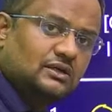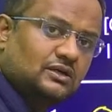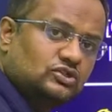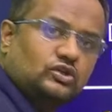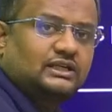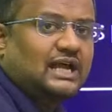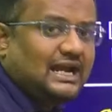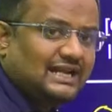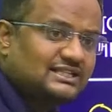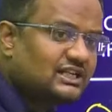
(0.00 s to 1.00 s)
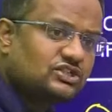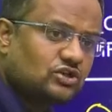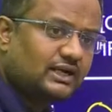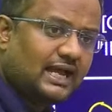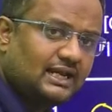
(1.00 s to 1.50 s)
so density is
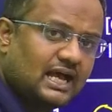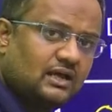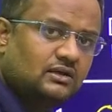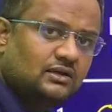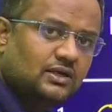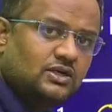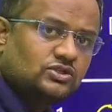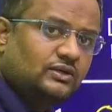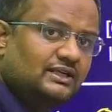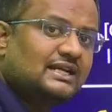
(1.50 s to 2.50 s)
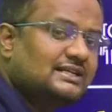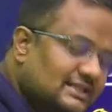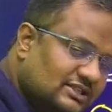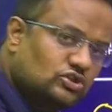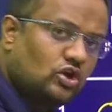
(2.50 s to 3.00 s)
not high so its
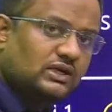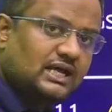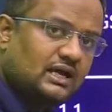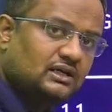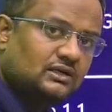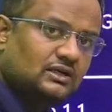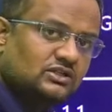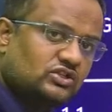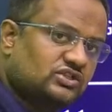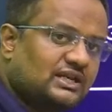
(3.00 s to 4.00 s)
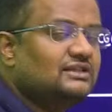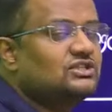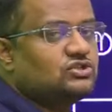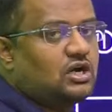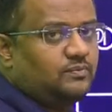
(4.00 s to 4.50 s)
density is low so strength
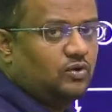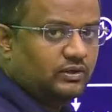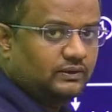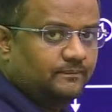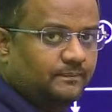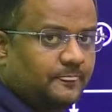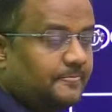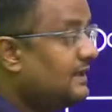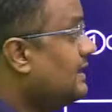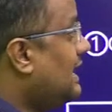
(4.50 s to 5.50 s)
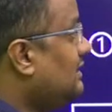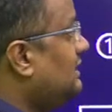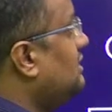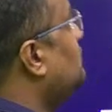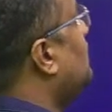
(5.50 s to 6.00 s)
is not more. And
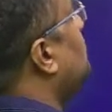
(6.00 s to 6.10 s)
there is one